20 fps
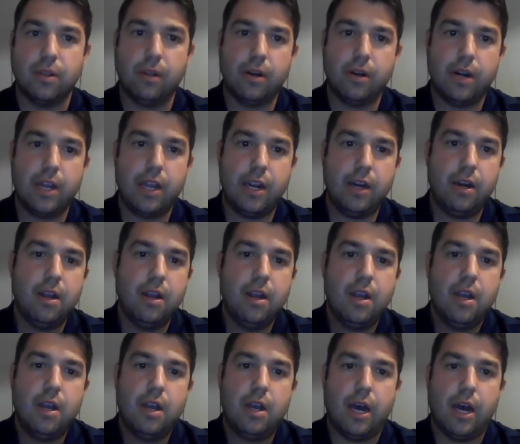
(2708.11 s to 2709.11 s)
learning,
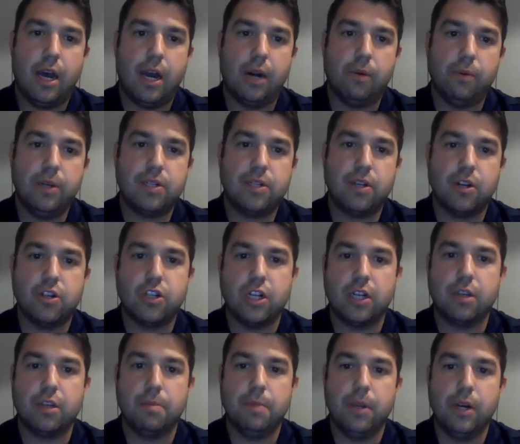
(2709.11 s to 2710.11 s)
research,
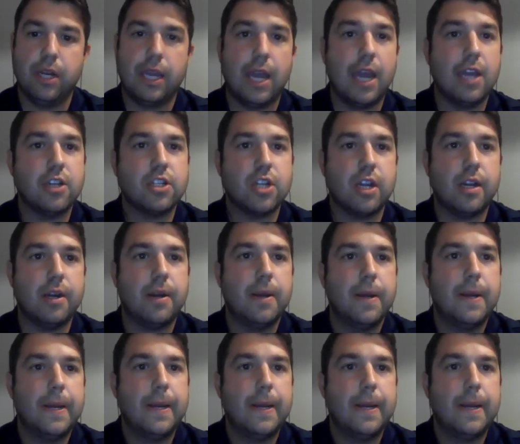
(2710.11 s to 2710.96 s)
and communication.